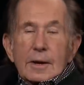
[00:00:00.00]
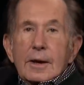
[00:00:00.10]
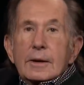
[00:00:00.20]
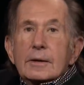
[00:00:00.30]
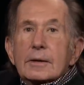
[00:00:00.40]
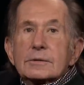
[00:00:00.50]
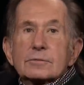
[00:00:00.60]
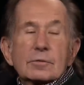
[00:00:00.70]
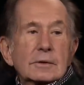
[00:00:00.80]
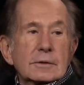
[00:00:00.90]
And it's
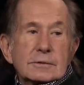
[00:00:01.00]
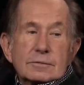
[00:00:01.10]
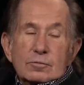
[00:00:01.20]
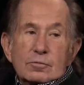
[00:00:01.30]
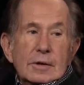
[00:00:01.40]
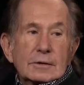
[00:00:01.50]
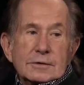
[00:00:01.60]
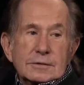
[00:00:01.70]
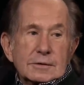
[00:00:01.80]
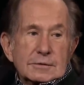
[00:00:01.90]
really, really
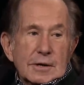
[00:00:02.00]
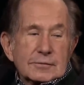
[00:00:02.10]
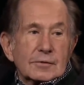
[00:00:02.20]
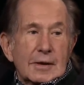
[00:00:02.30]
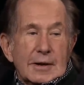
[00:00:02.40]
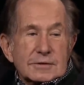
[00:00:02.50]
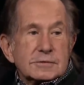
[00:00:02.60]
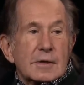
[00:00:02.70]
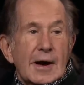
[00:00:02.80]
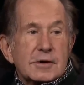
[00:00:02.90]
successful, and it's
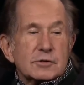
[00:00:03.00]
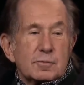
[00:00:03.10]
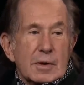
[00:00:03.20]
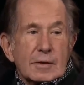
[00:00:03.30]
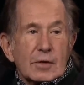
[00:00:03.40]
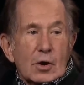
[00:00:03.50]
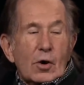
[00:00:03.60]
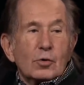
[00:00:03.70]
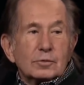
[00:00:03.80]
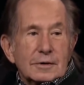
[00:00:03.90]
nice being the
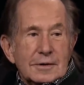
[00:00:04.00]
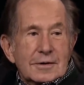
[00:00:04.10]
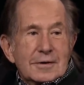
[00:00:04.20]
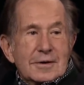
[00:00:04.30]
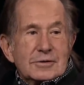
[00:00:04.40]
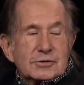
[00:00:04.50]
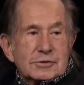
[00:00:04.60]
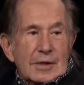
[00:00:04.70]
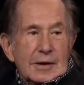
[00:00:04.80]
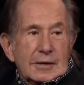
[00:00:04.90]
only. Now
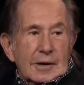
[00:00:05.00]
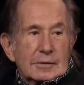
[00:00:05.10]
you're gonna open